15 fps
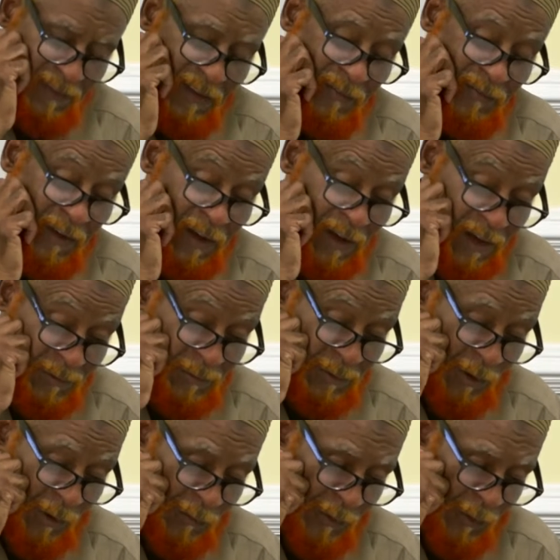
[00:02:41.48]
of the husband
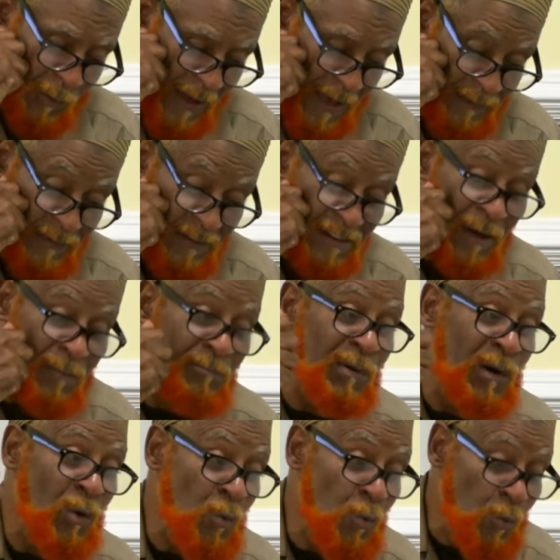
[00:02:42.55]
over the wife,
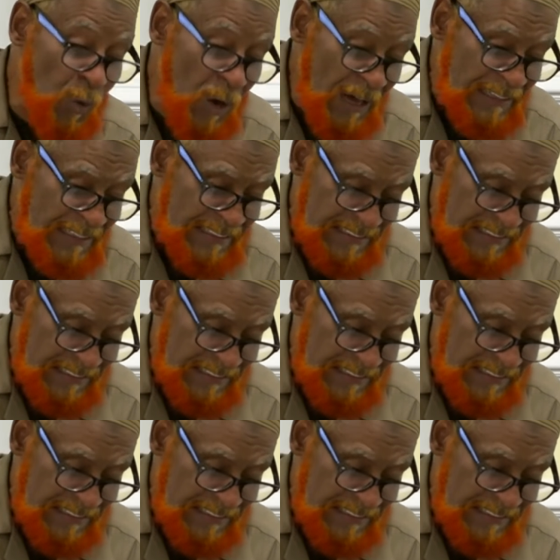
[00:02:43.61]
number one,